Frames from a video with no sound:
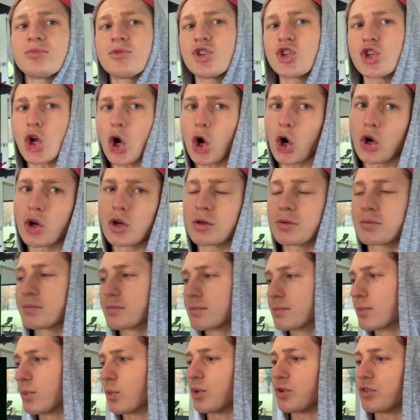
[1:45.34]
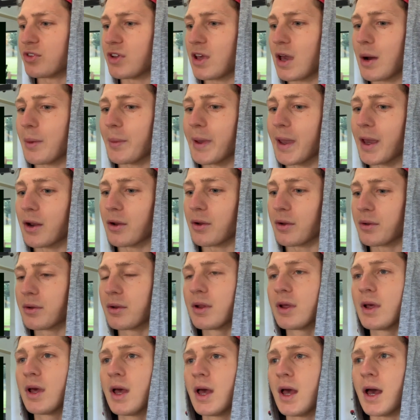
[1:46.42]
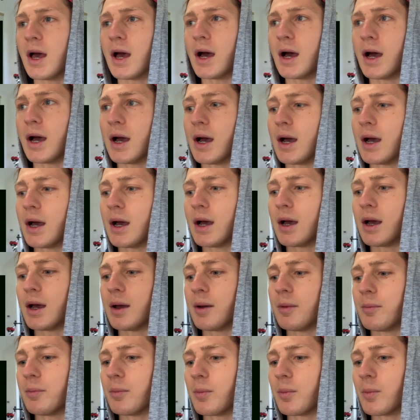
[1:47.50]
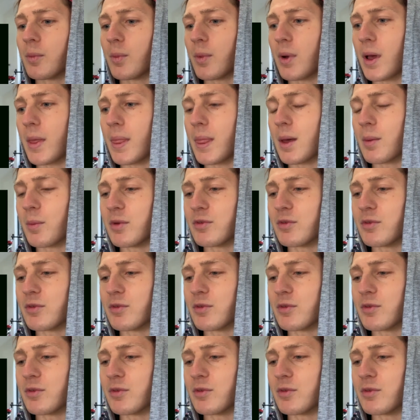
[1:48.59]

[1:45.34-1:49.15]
Jog. We'll see how we get on. And then